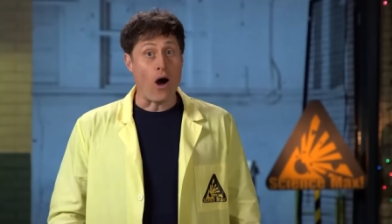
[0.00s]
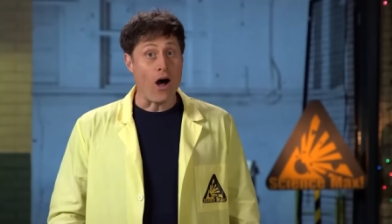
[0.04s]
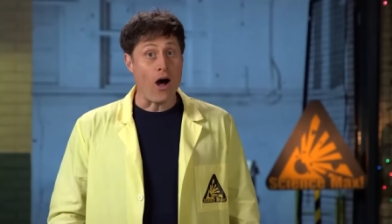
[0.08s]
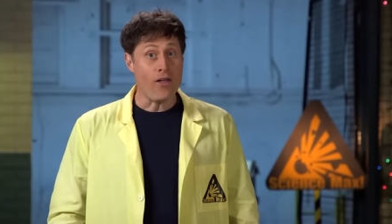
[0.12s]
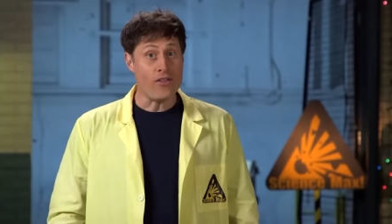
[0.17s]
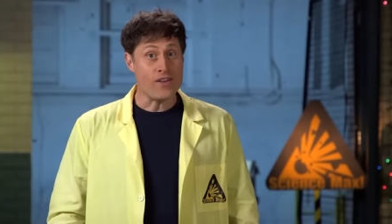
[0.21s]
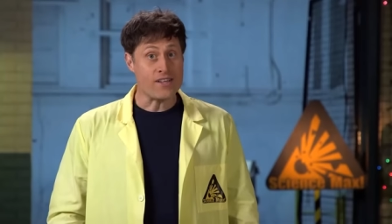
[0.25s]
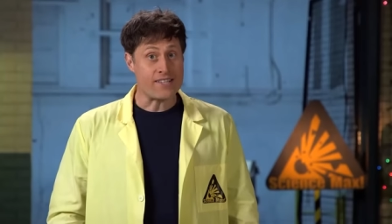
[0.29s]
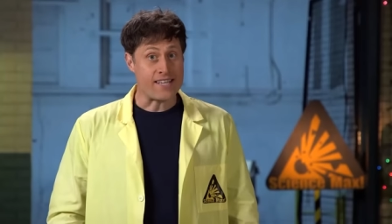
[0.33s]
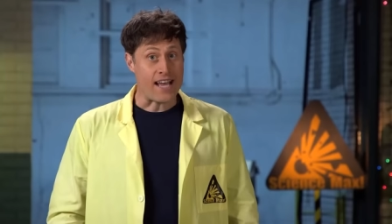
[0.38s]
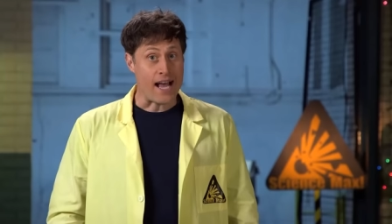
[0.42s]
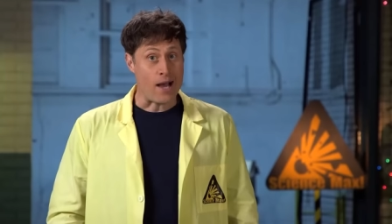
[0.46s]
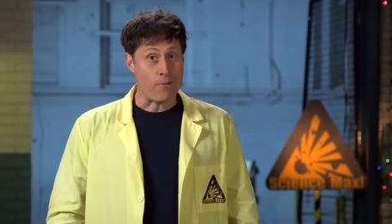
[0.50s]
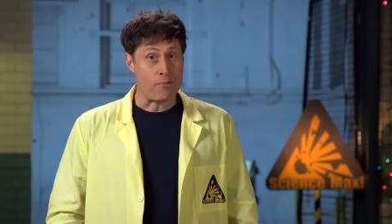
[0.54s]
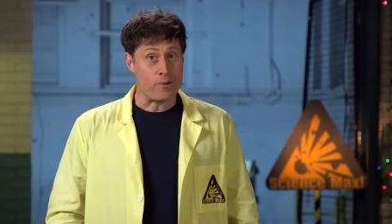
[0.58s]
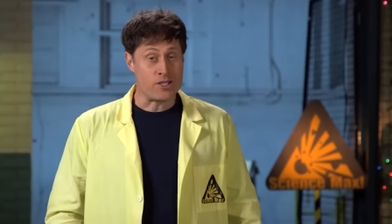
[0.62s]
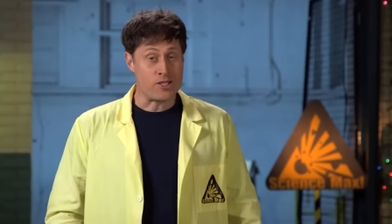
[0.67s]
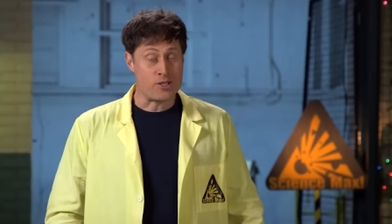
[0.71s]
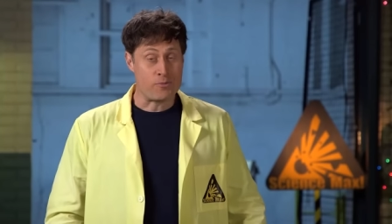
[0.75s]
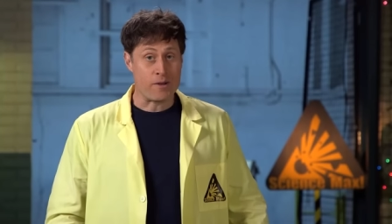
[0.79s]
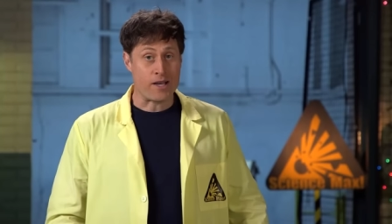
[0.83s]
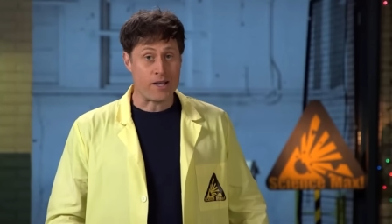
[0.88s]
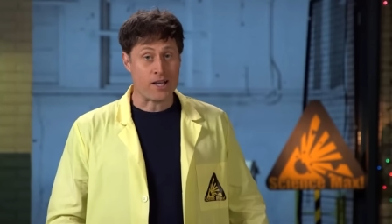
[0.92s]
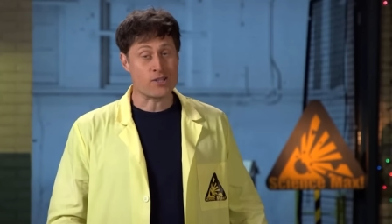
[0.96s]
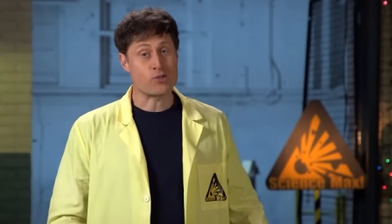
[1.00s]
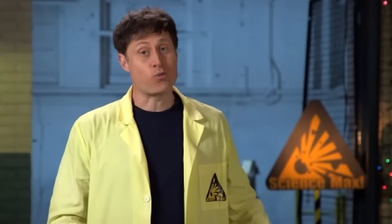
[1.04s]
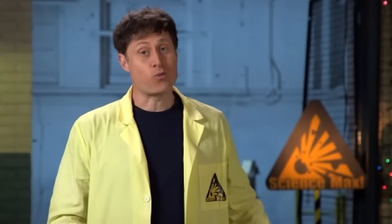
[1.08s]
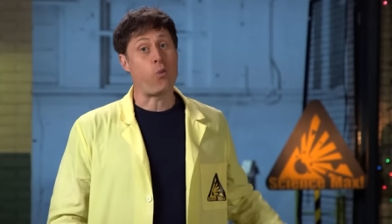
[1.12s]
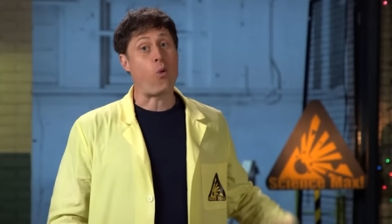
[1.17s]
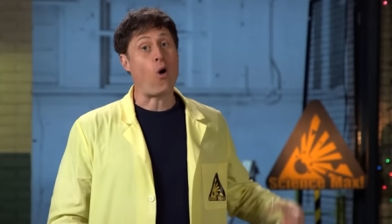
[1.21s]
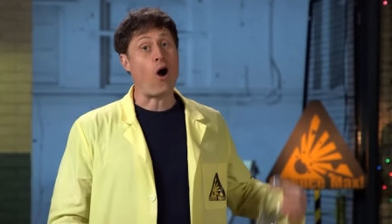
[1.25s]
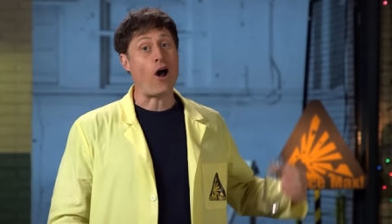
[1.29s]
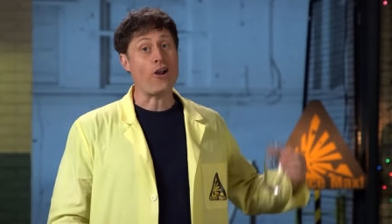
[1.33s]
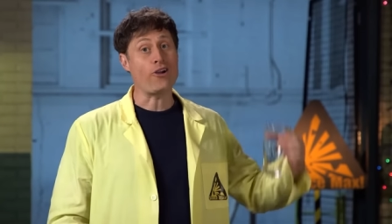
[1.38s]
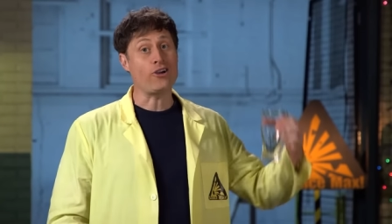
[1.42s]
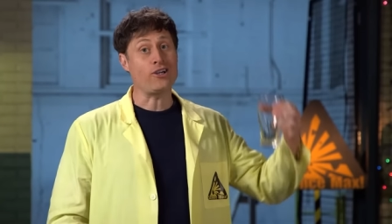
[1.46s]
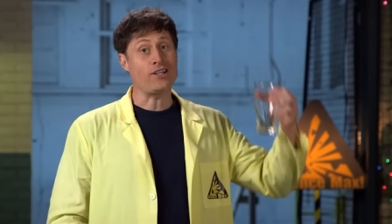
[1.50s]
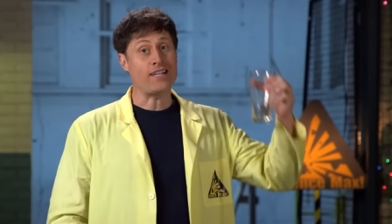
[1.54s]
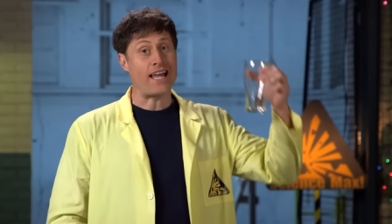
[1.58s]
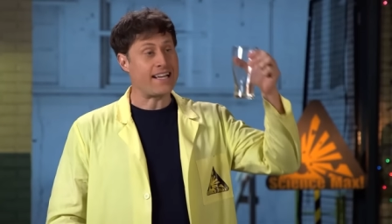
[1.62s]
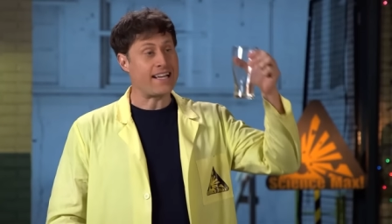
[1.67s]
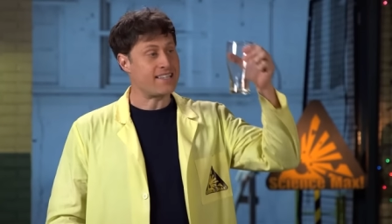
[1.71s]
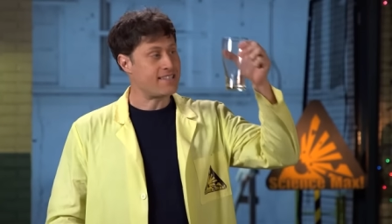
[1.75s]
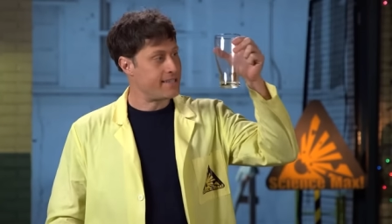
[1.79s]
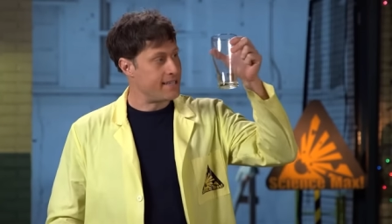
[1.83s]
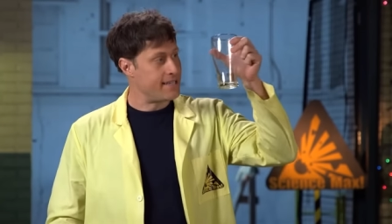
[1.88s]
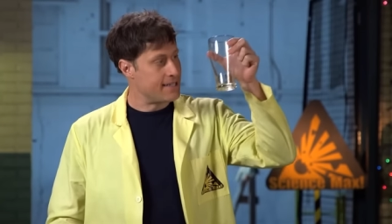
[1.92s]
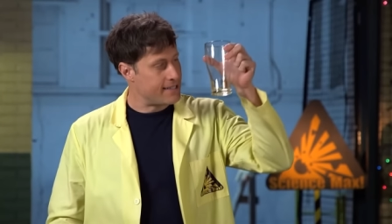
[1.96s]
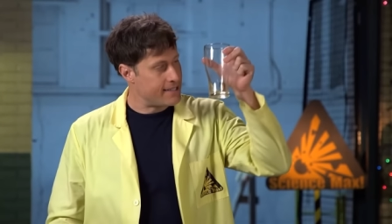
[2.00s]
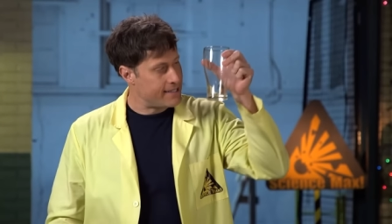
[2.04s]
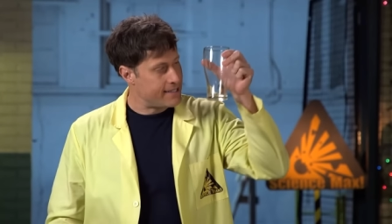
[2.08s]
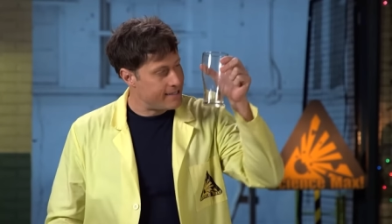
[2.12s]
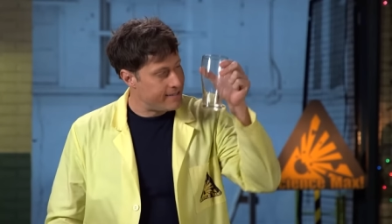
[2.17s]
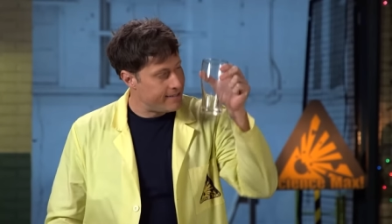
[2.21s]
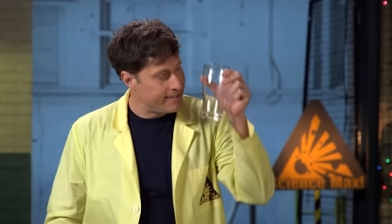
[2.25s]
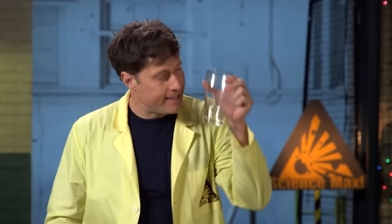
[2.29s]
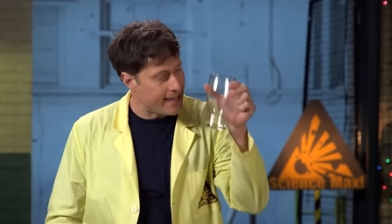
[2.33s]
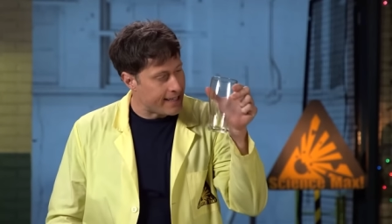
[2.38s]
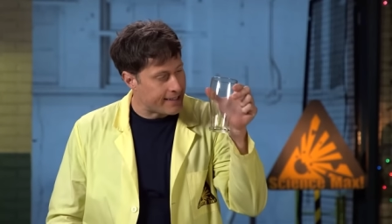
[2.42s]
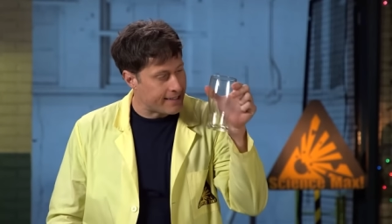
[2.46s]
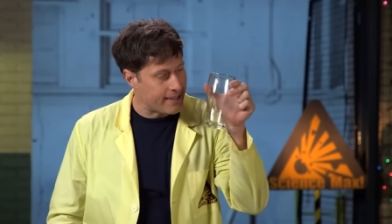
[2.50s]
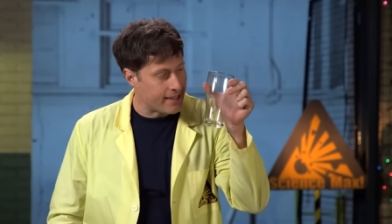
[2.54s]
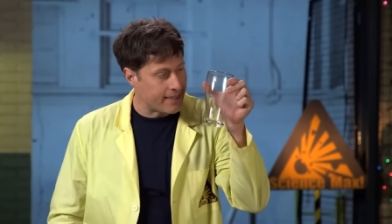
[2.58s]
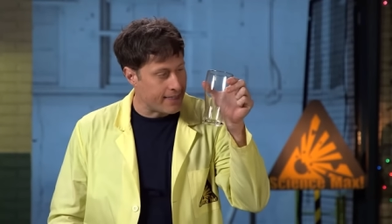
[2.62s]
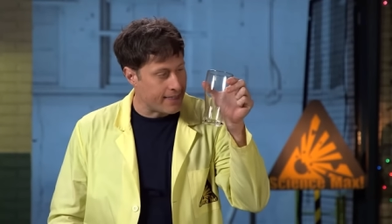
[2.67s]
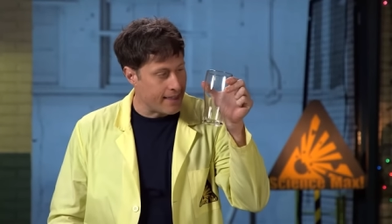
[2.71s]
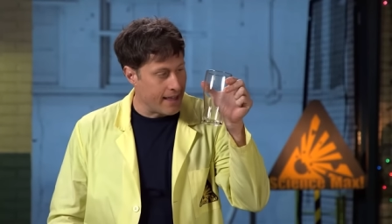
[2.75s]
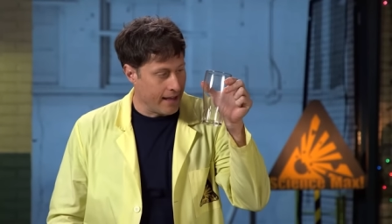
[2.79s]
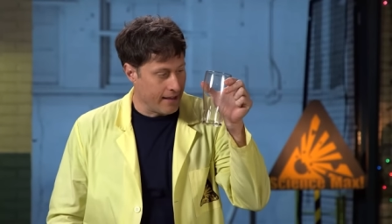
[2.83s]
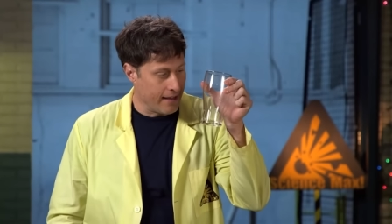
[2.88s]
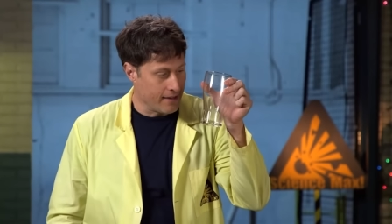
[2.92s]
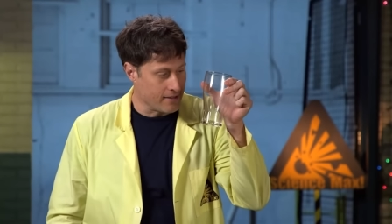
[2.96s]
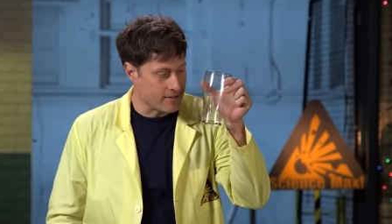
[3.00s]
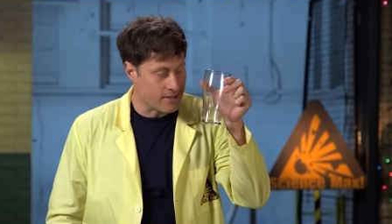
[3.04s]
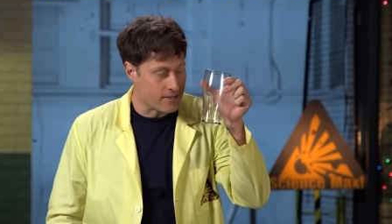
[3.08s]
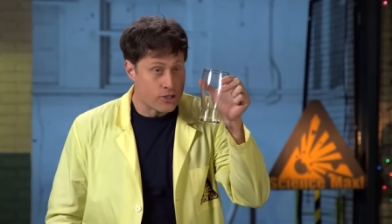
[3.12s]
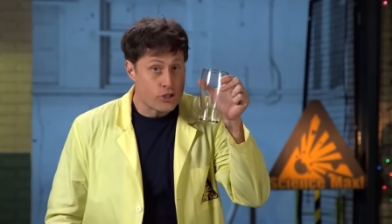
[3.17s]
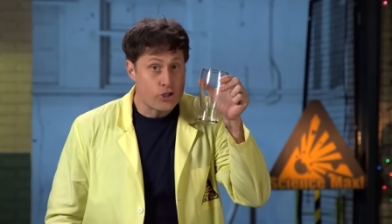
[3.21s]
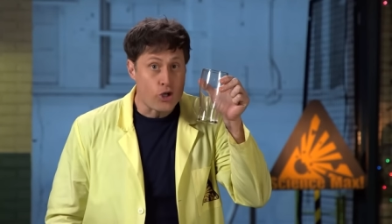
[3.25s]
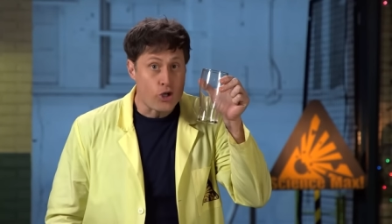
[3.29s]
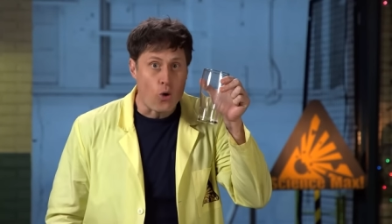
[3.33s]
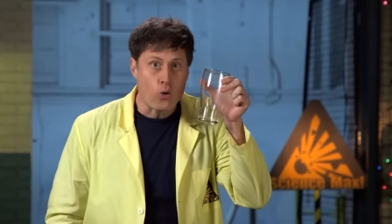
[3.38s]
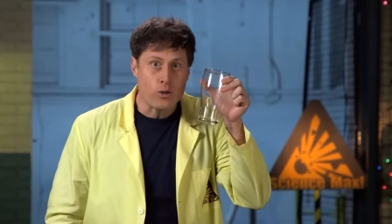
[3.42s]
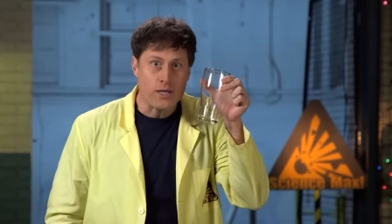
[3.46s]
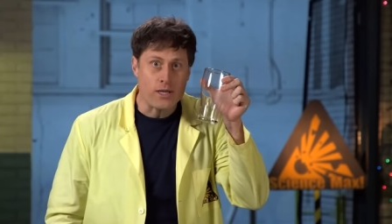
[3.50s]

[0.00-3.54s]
all this happens because water likes to stick to things. So